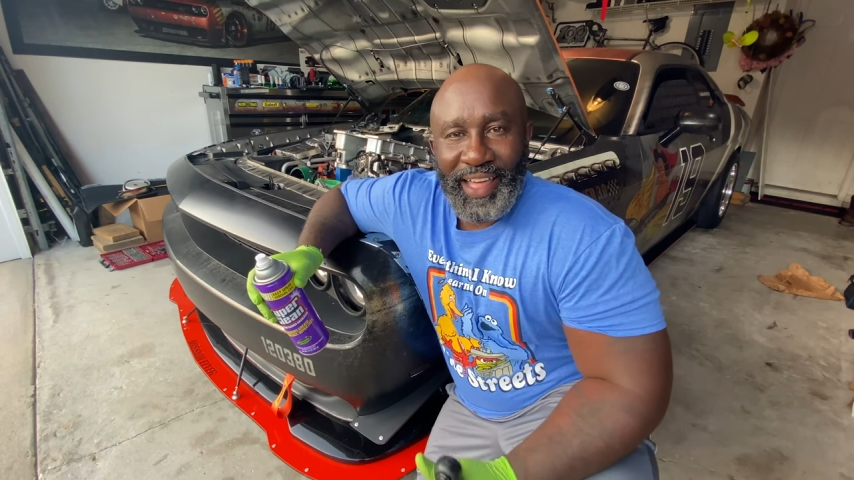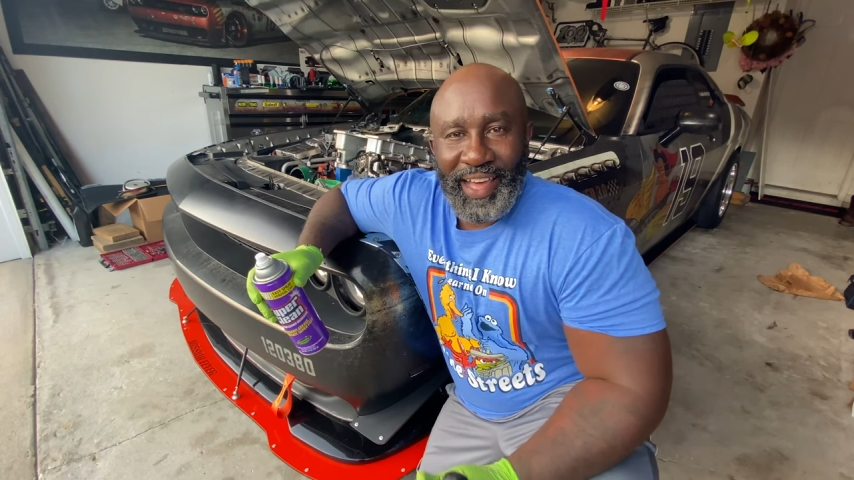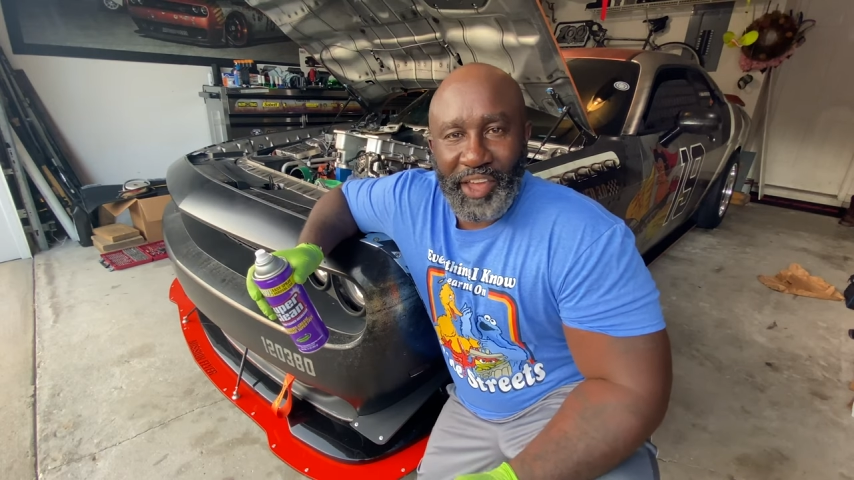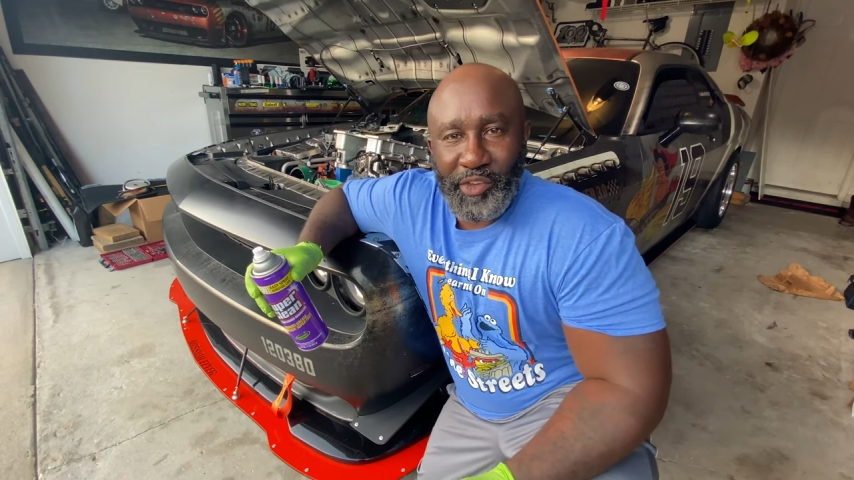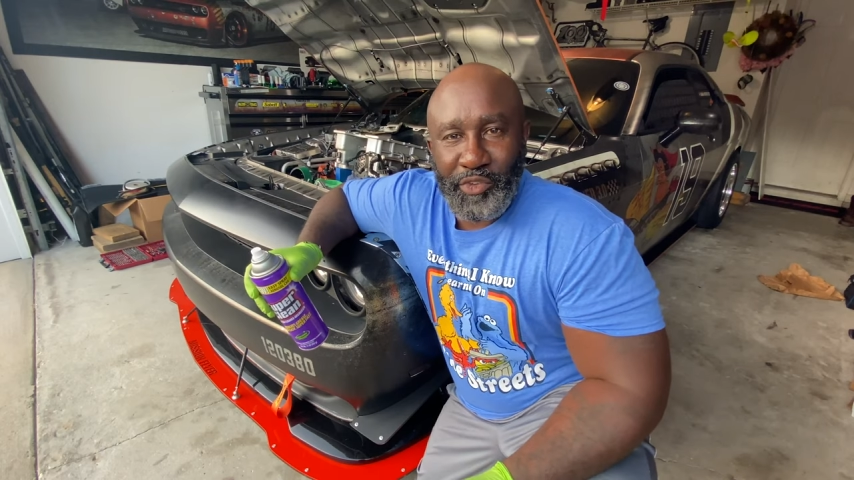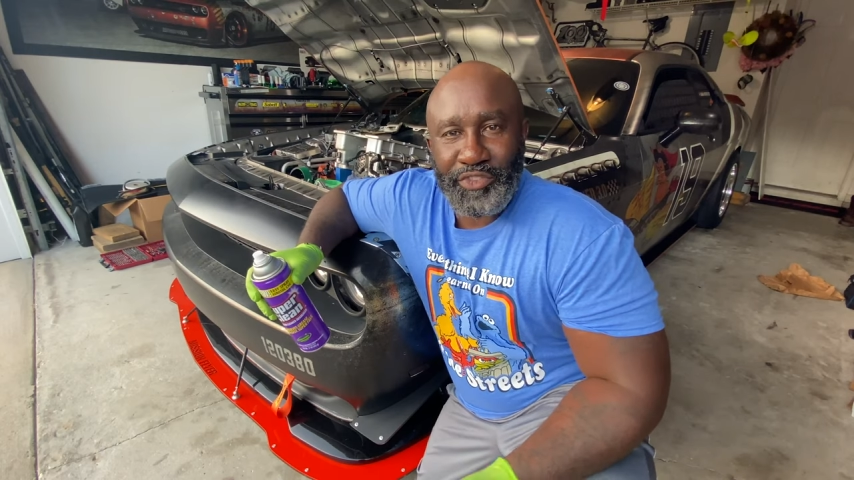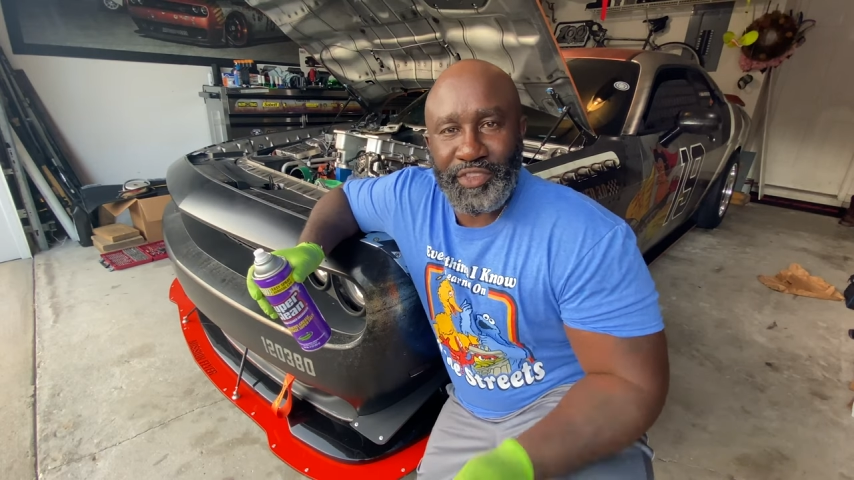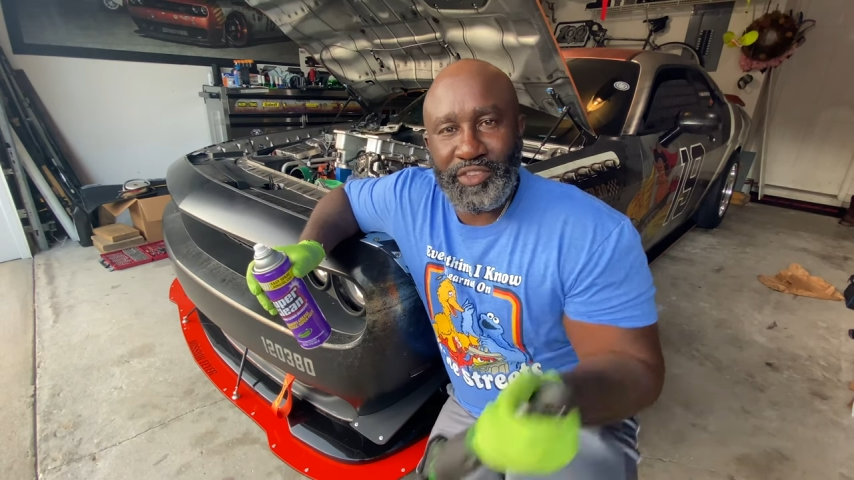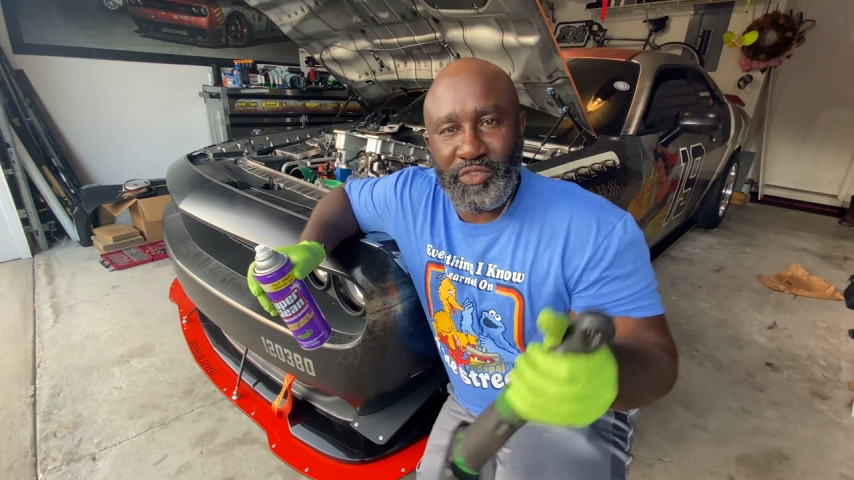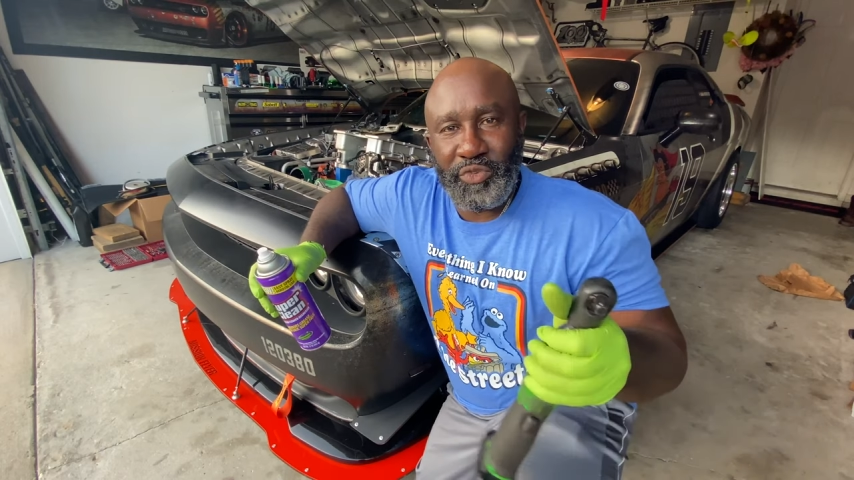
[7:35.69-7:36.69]
I used to
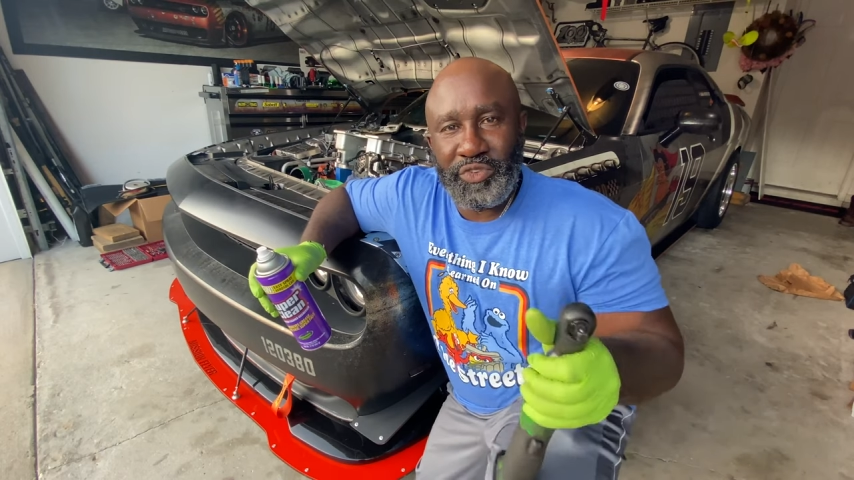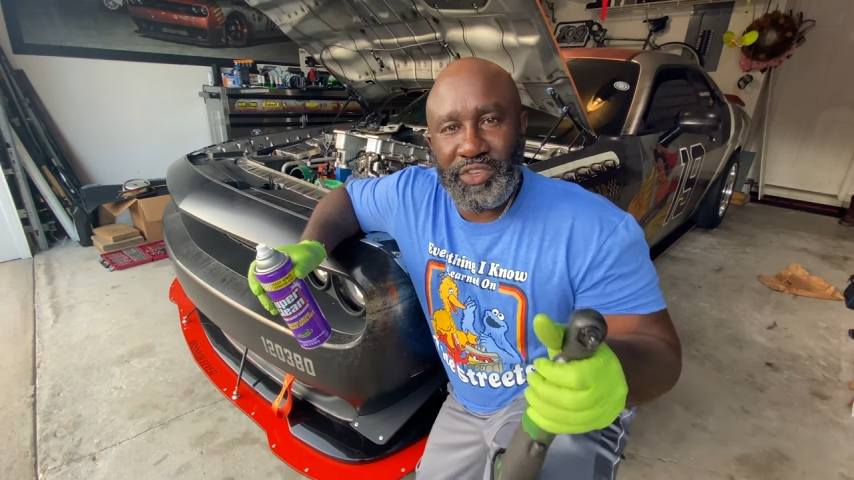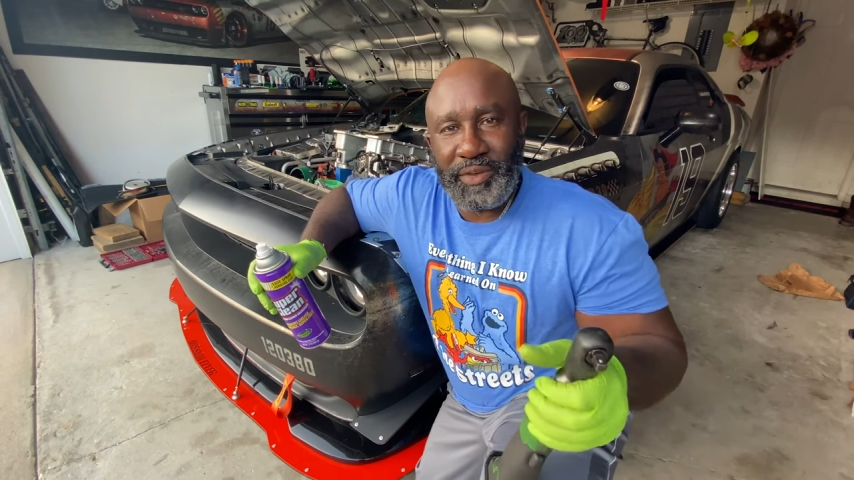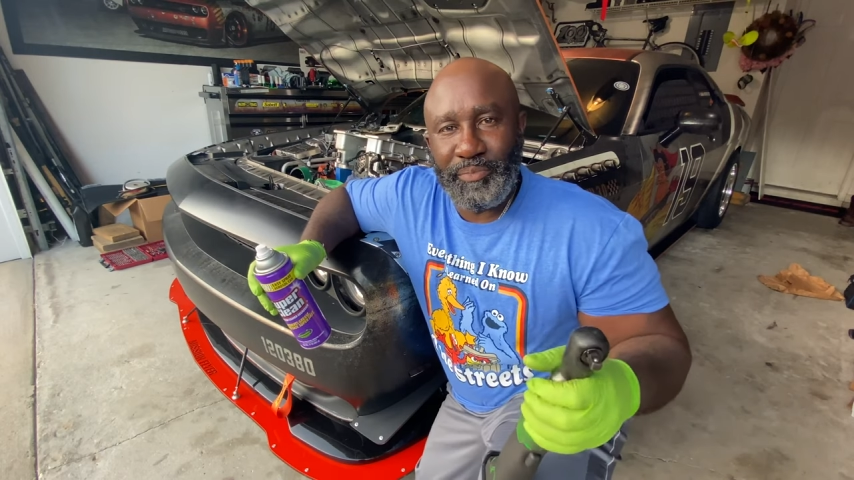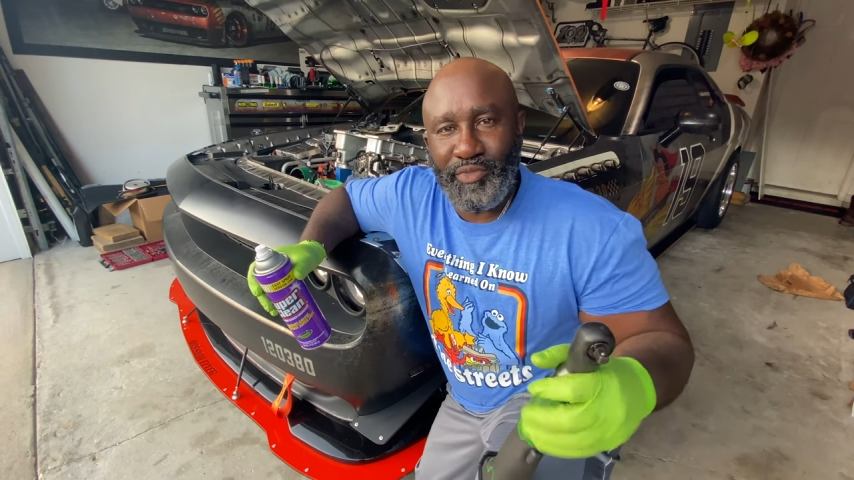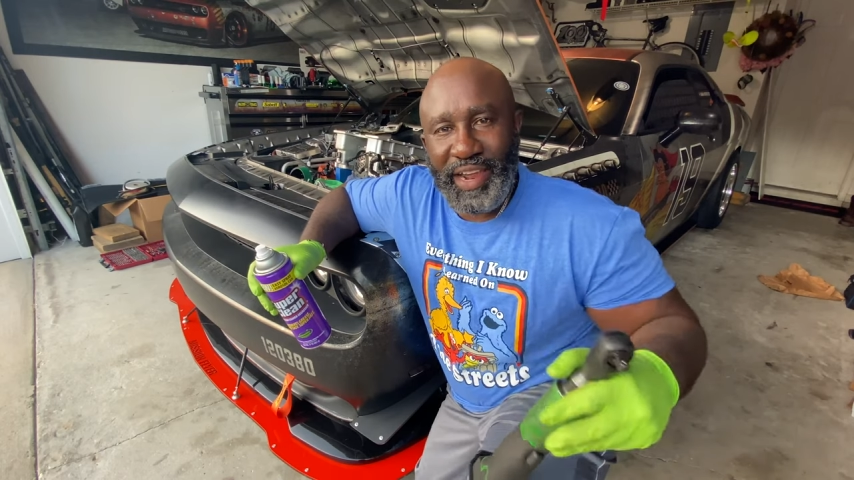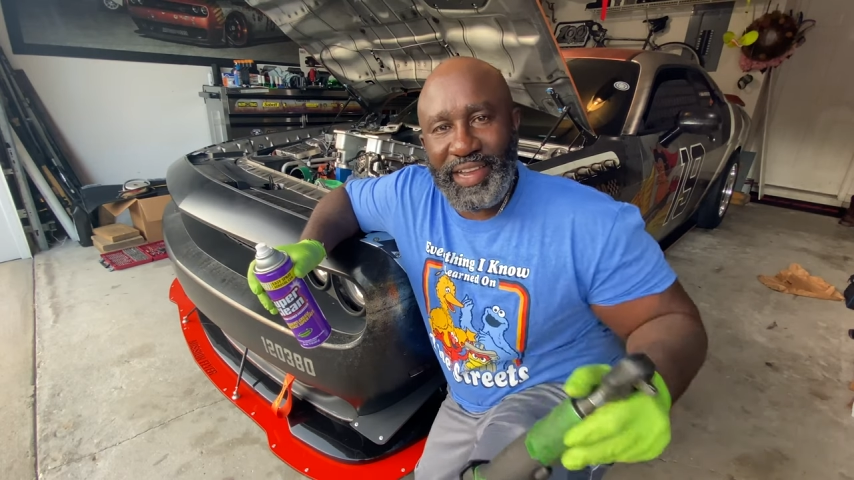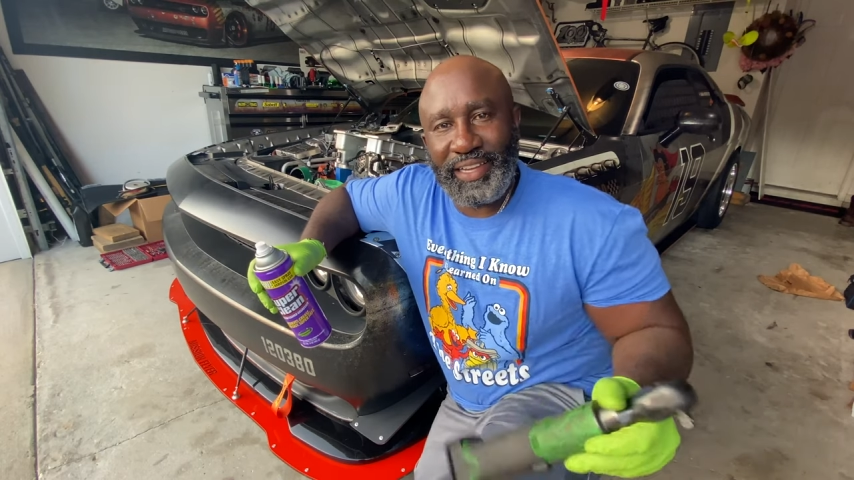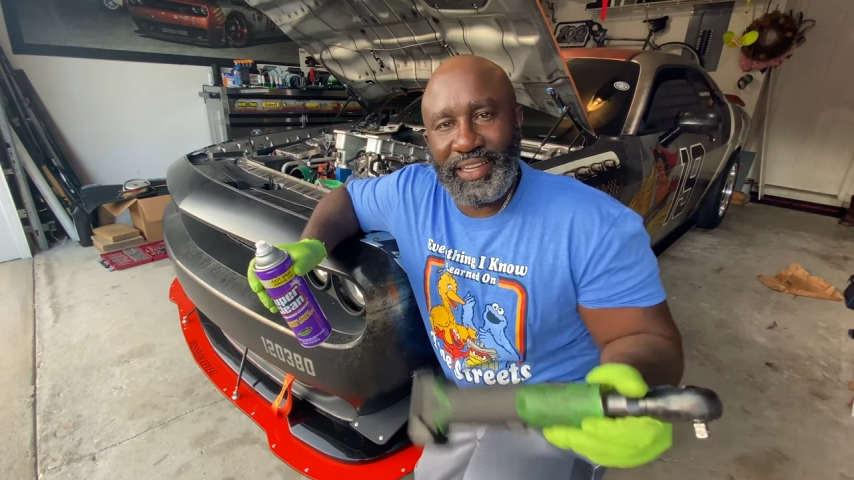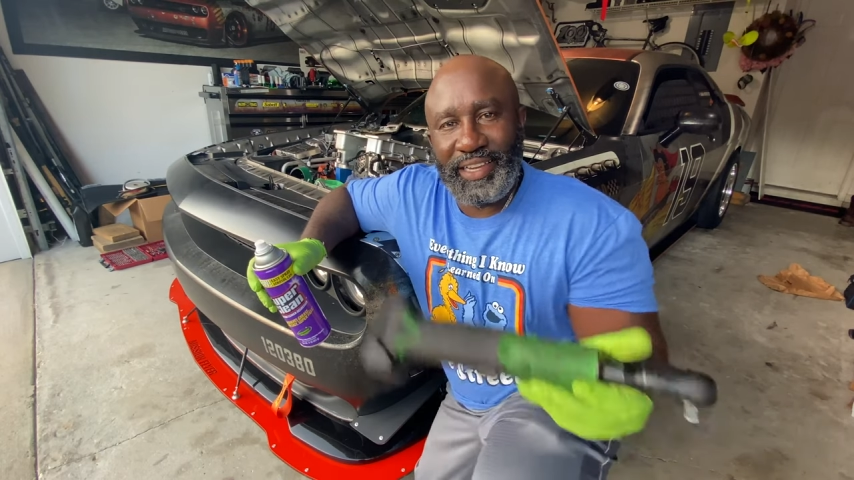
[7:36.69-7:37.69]
use brake
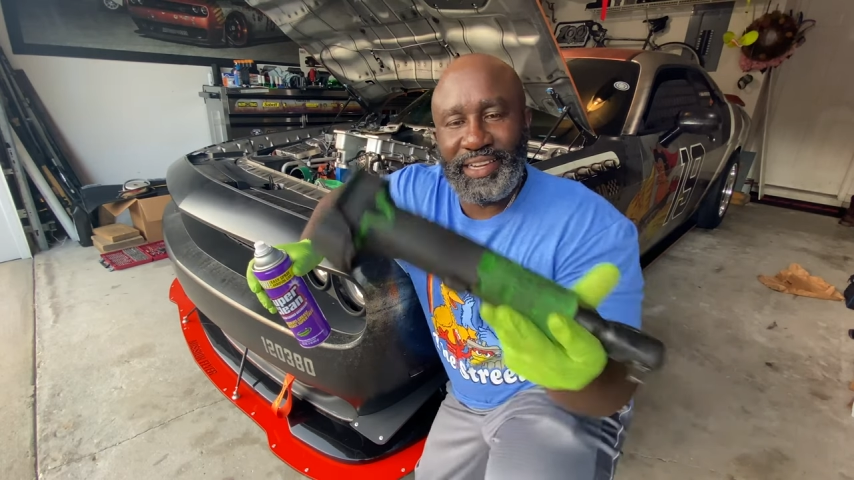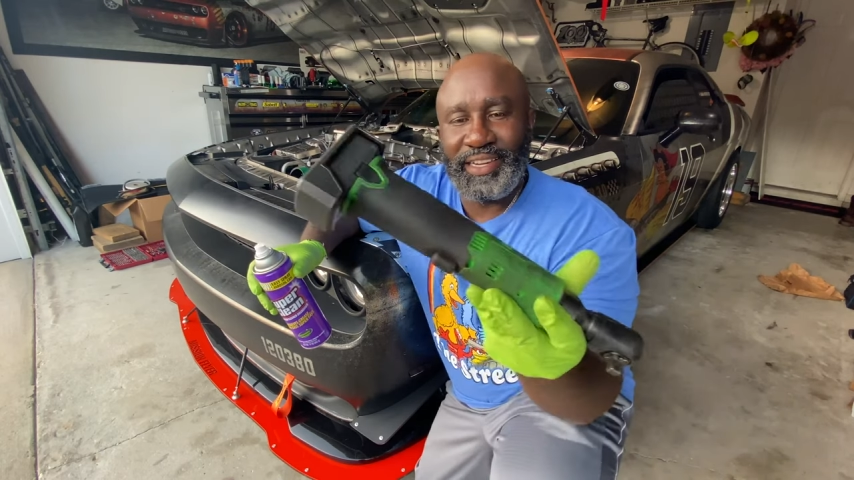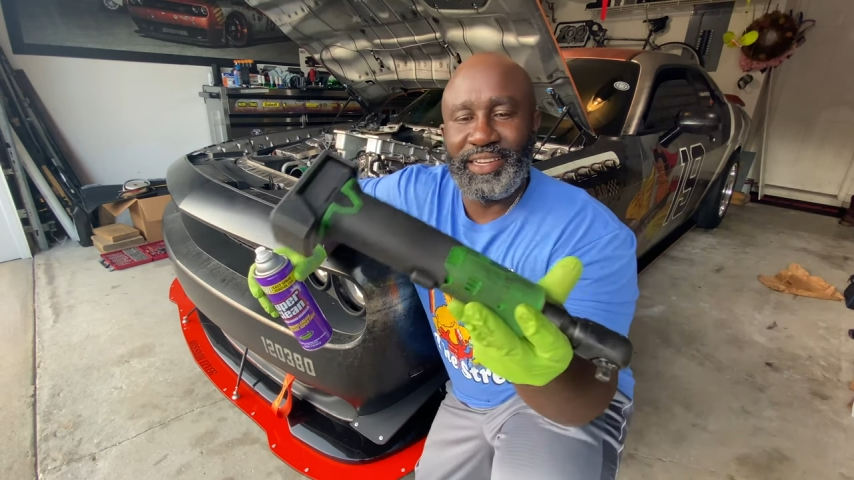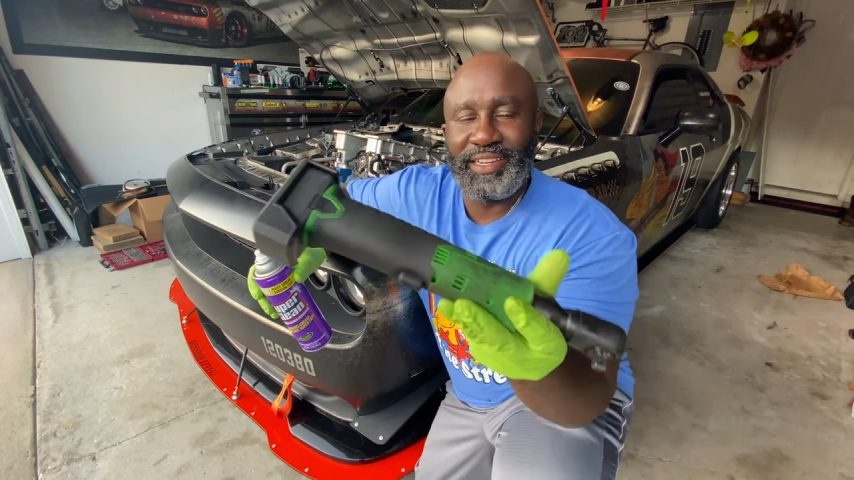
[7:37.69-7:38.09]
clean